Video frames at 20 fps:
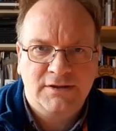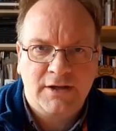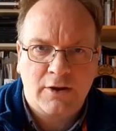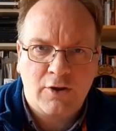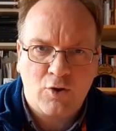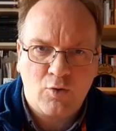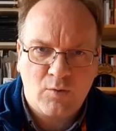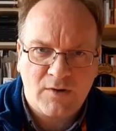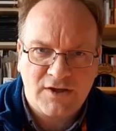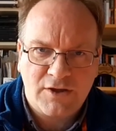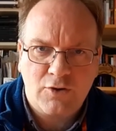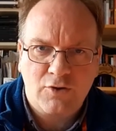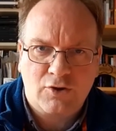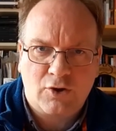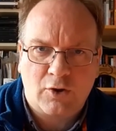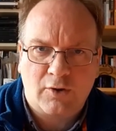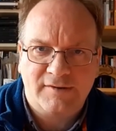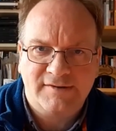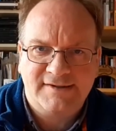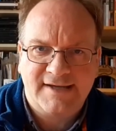So who will you
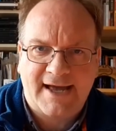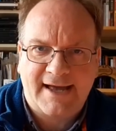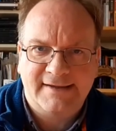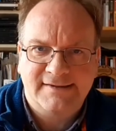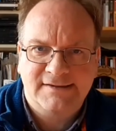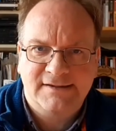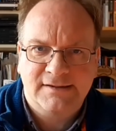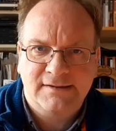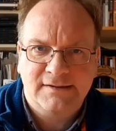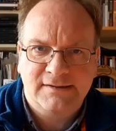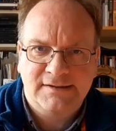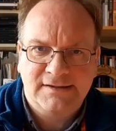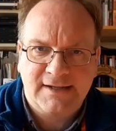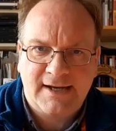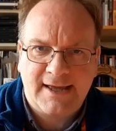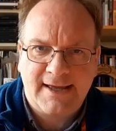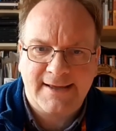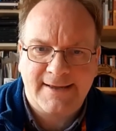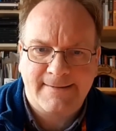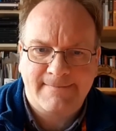contact
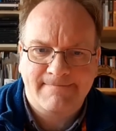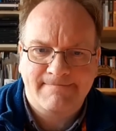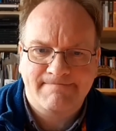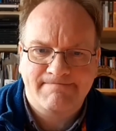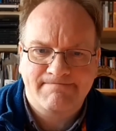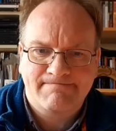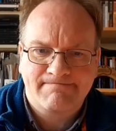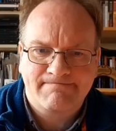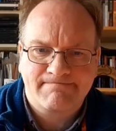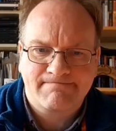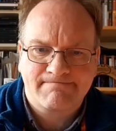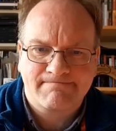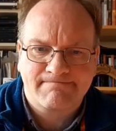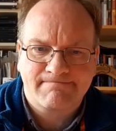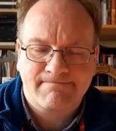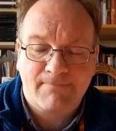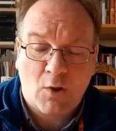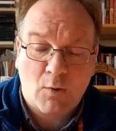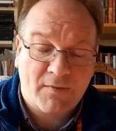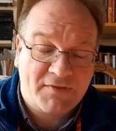today?
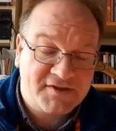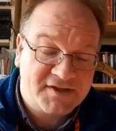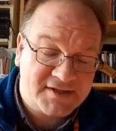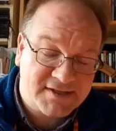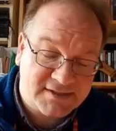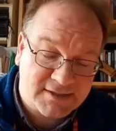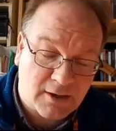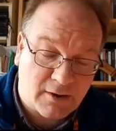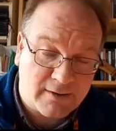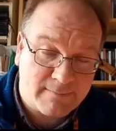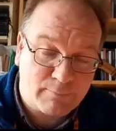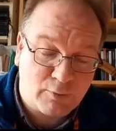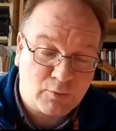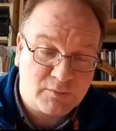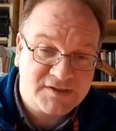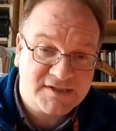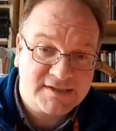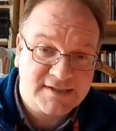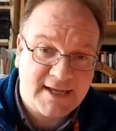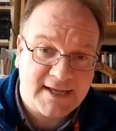Well, the
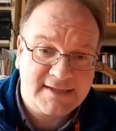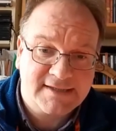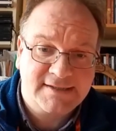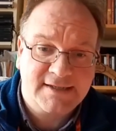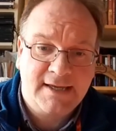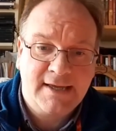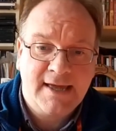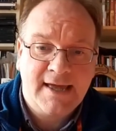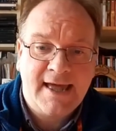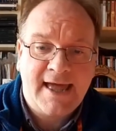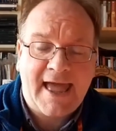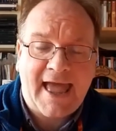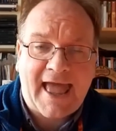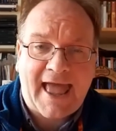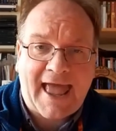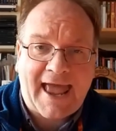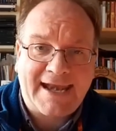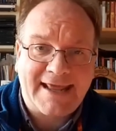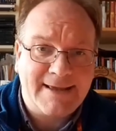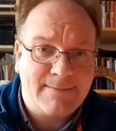disciples sit
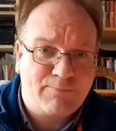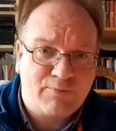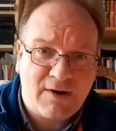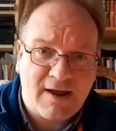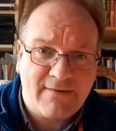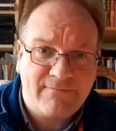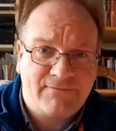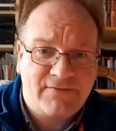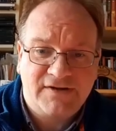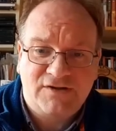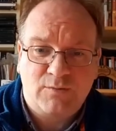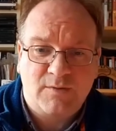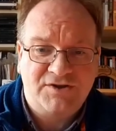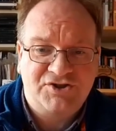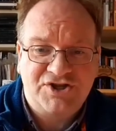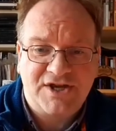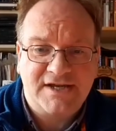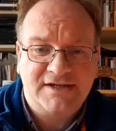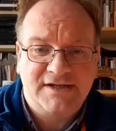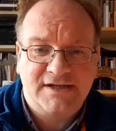and eat breakfast
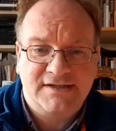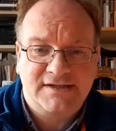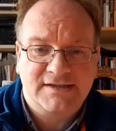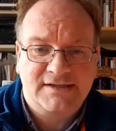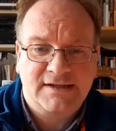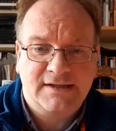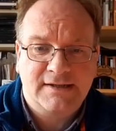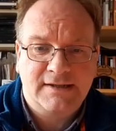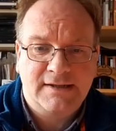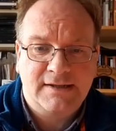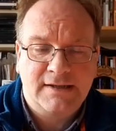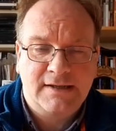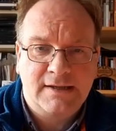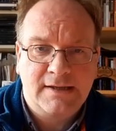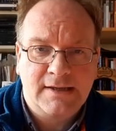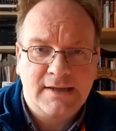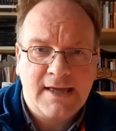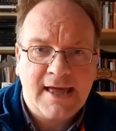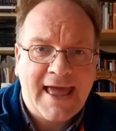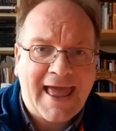with Jesus.
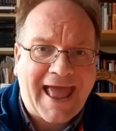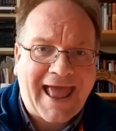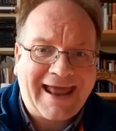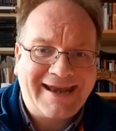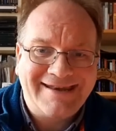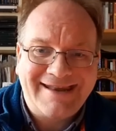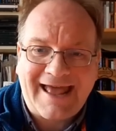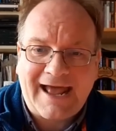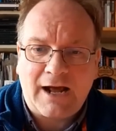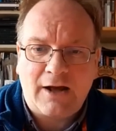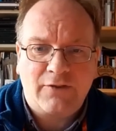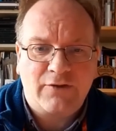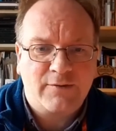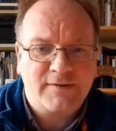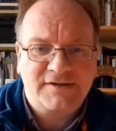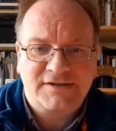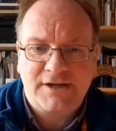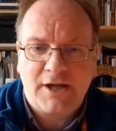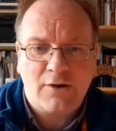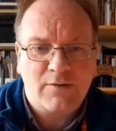And now
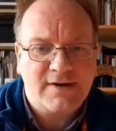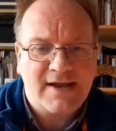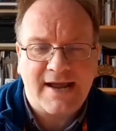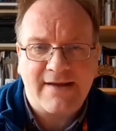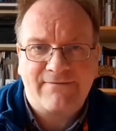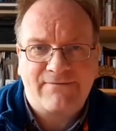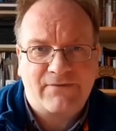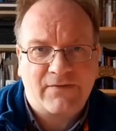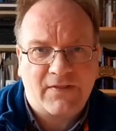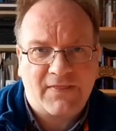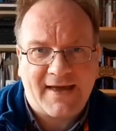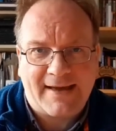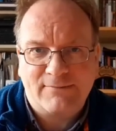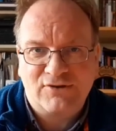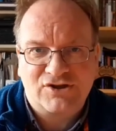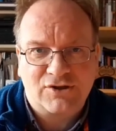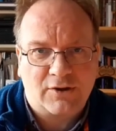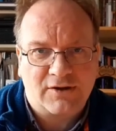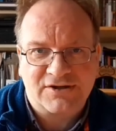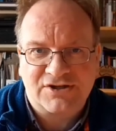there is no need for
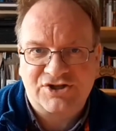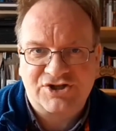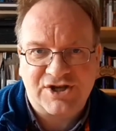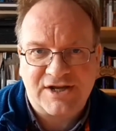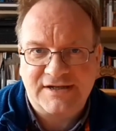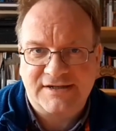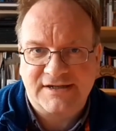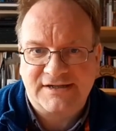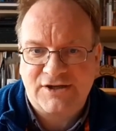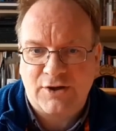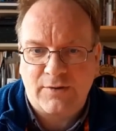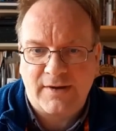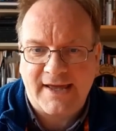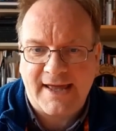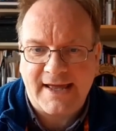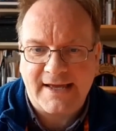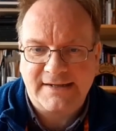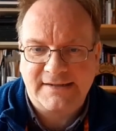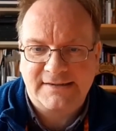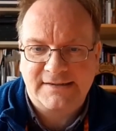them to ask Jesus who
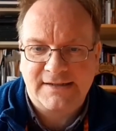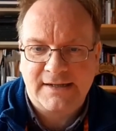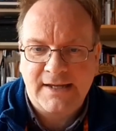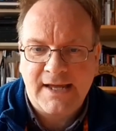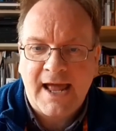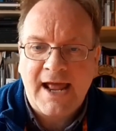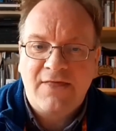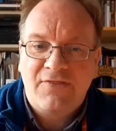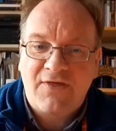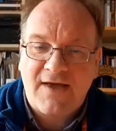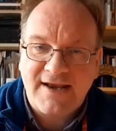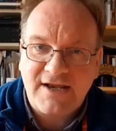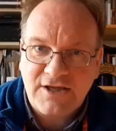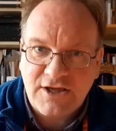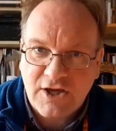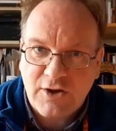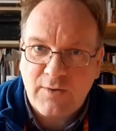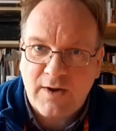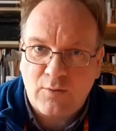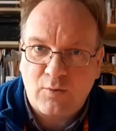he is. They
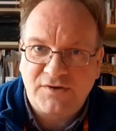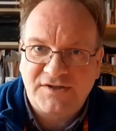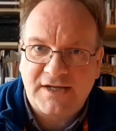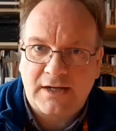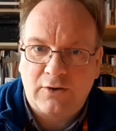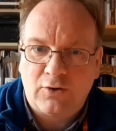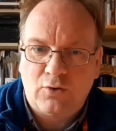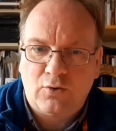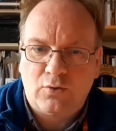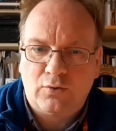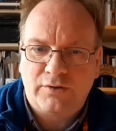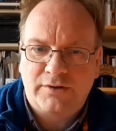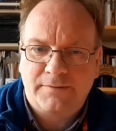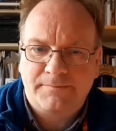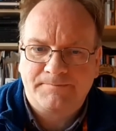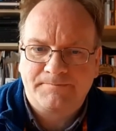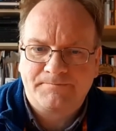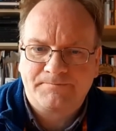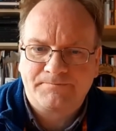knew it was the Lord.